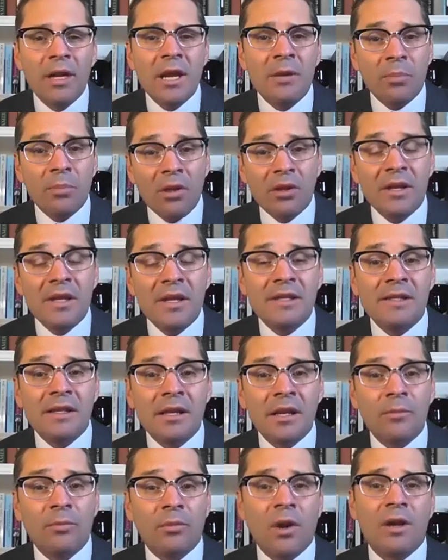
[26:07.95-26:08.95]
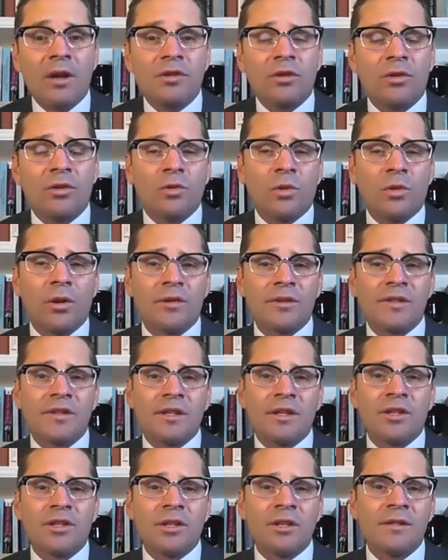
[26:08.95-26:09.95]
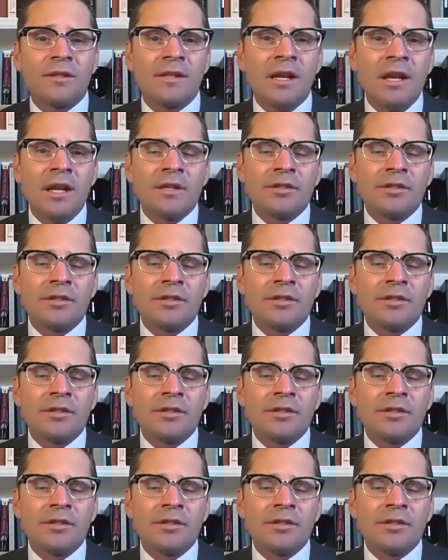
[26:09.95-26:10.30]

in policing and prosecutorial decisions.